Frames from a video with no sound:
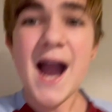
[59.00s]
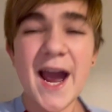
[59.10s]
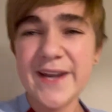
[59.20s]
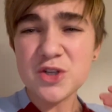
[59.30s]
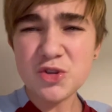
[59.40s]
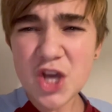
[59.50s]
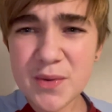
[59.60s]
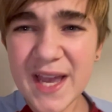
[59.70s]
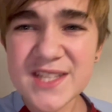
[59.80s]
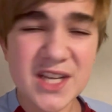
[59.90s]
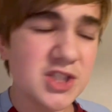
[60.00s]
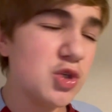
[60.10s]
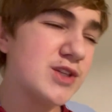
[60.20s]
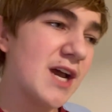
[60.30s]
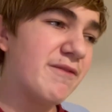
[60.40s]
And although, yes, I do
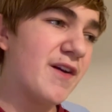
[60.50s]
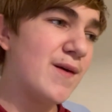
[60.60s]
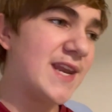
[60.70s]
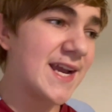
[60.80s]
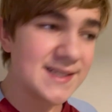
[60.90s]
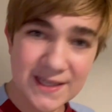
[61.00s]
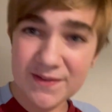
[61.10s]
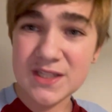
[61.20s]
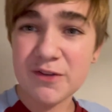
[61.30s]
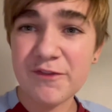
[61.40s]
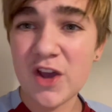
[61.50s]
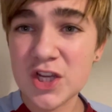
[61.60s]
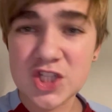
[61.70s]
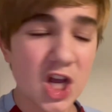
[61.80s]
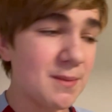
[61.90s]
sound very negative, this is the
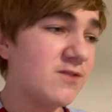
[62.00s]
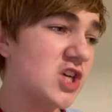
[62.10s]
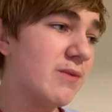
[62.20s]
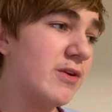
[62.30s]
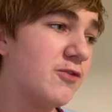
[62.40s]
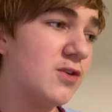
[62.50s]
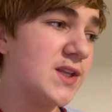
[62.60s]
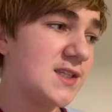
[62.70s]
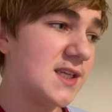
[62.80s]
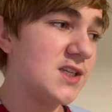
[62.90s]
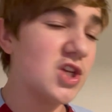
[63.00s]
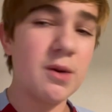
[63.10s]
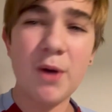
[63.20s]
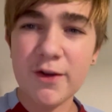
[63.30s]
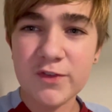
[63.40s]
first time I've generally thought this season,
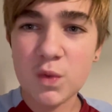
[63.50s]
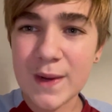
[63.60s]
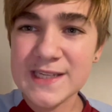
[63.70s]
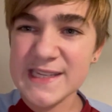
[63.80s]
apart from the West